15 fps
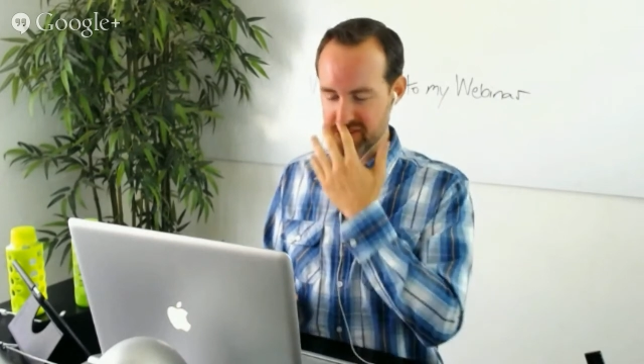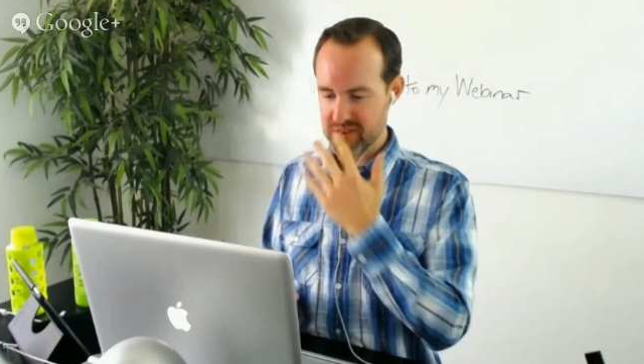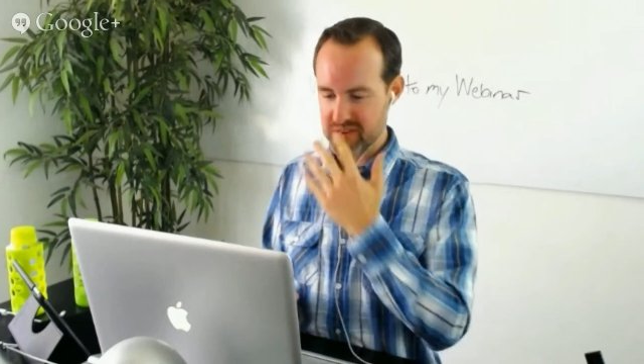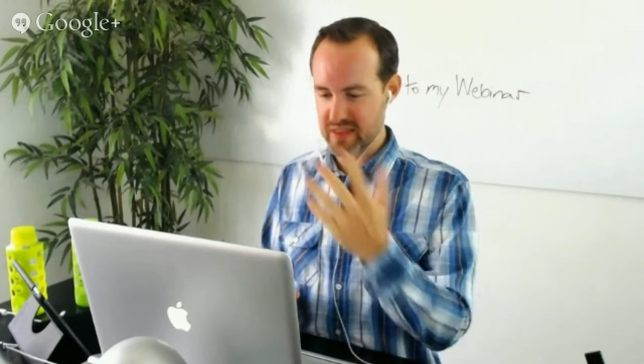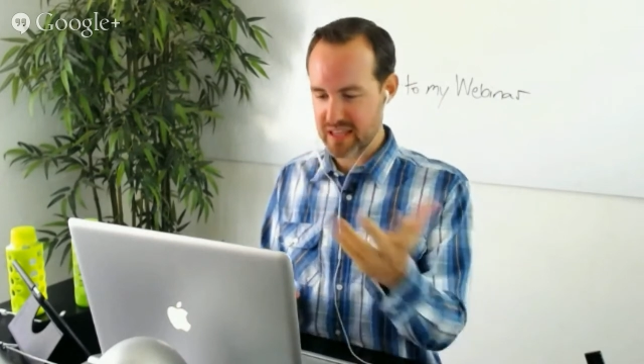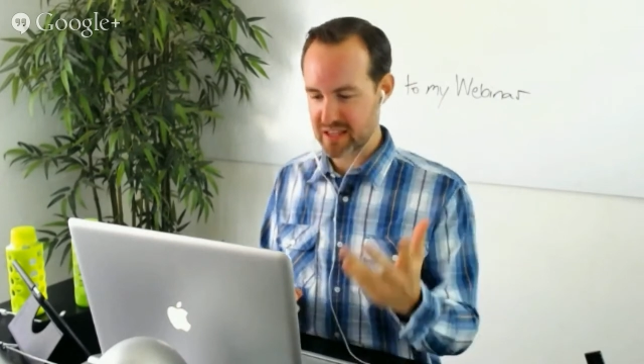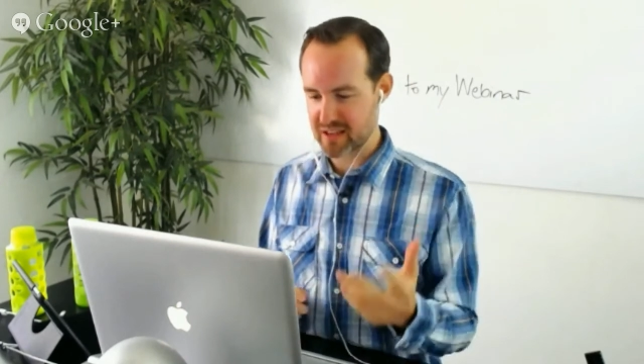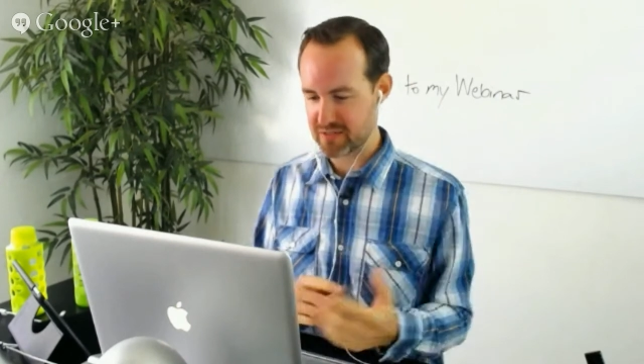
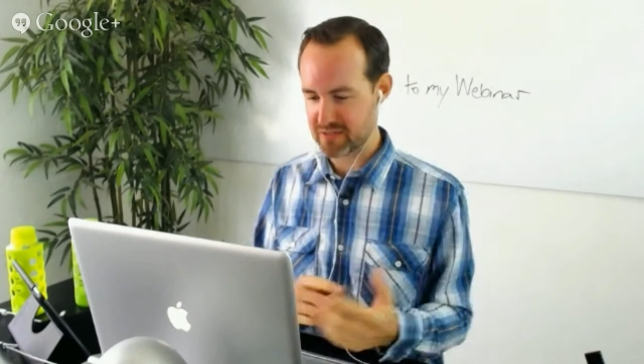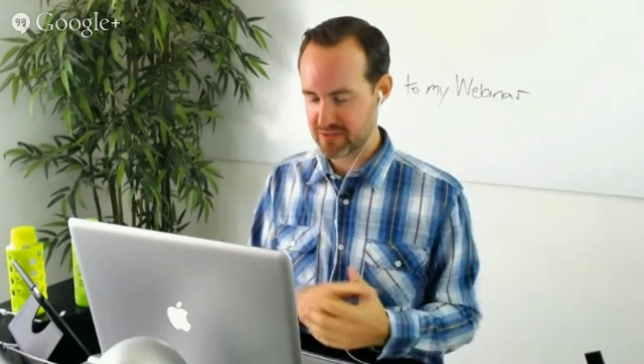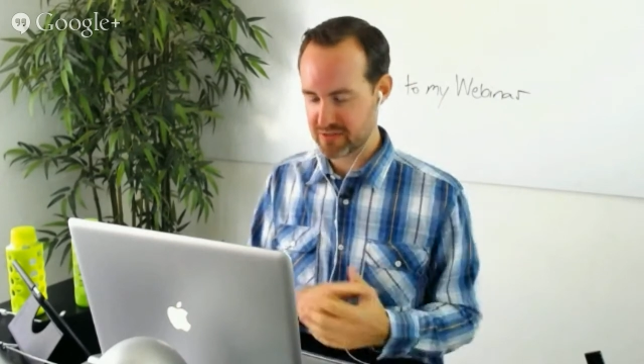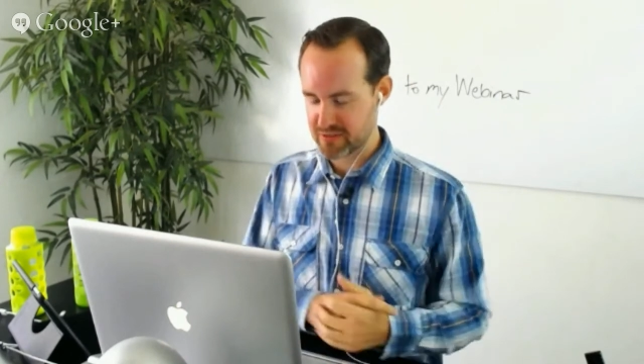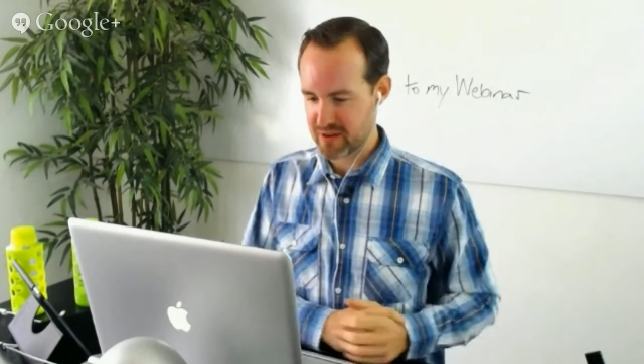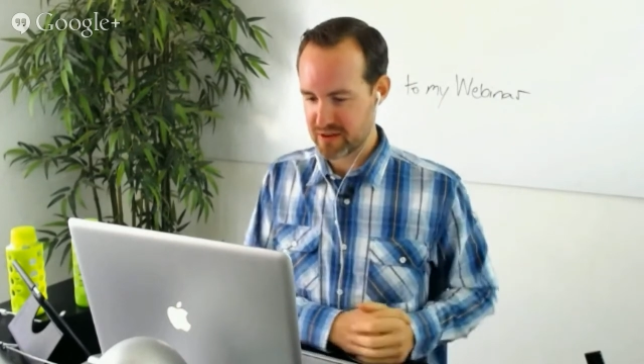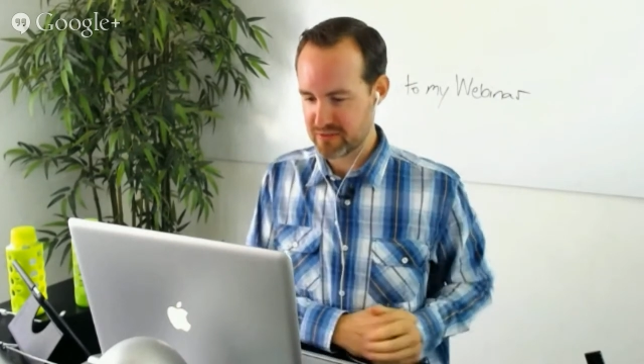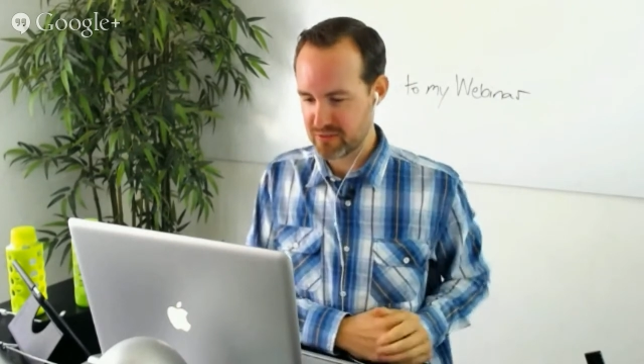thinking of
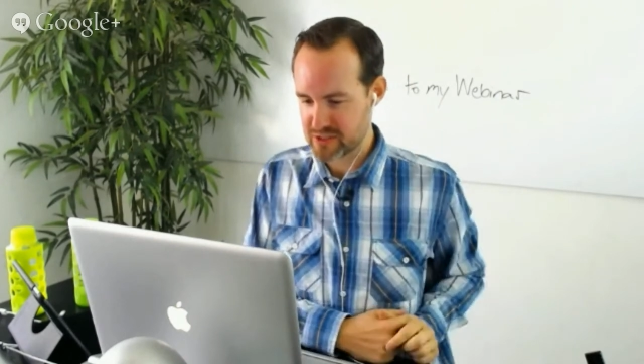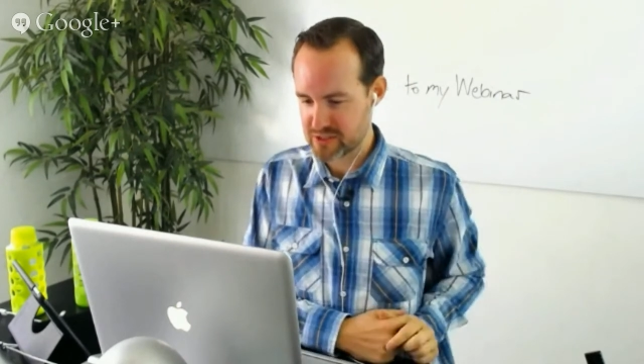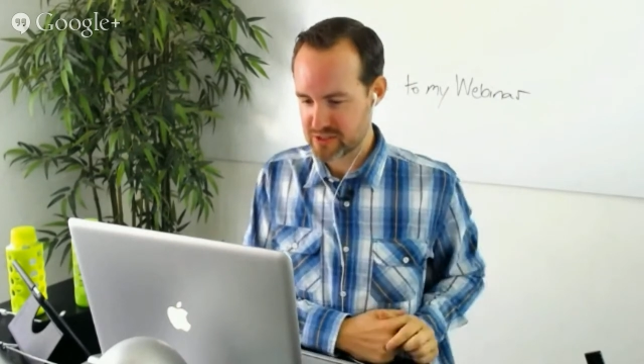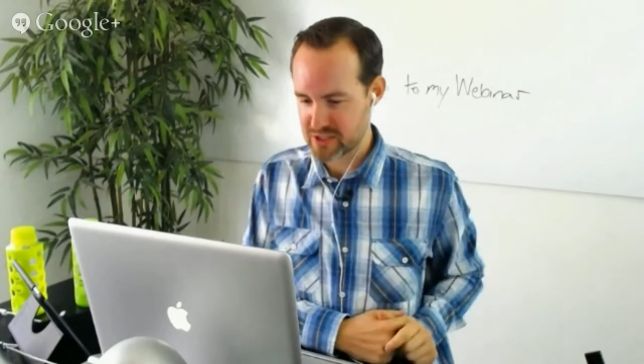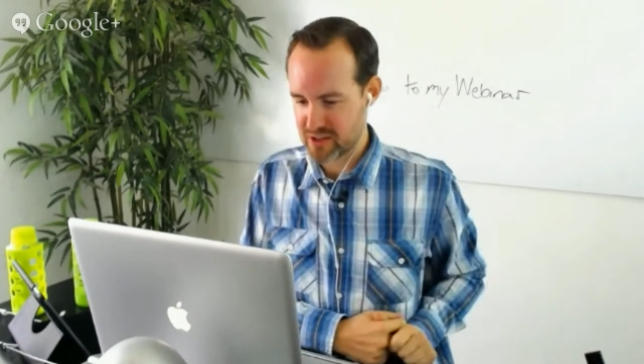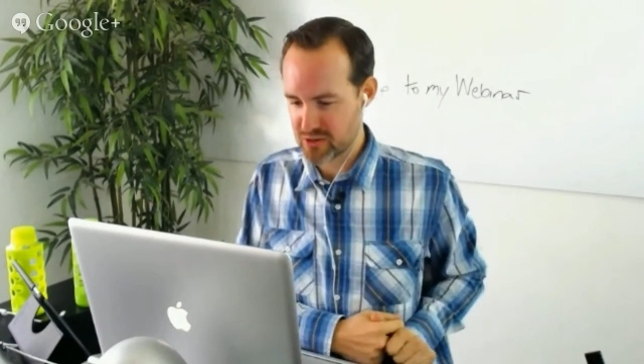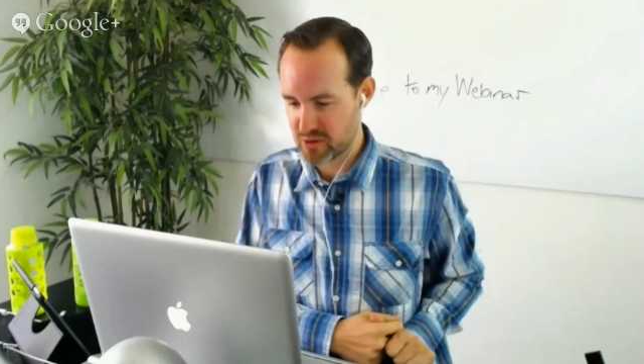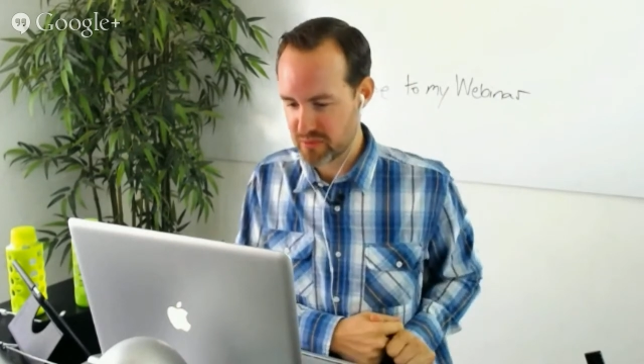what John
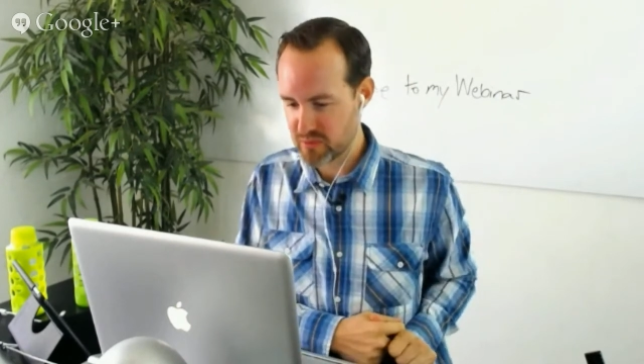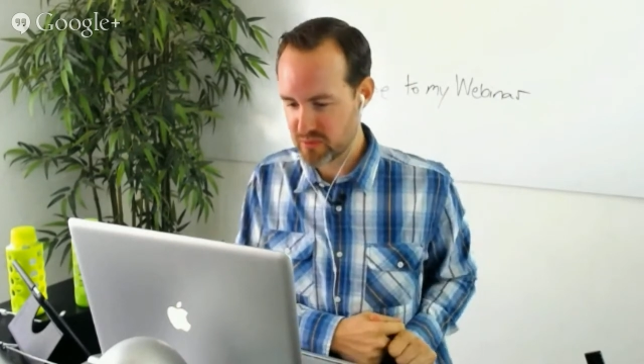had told me.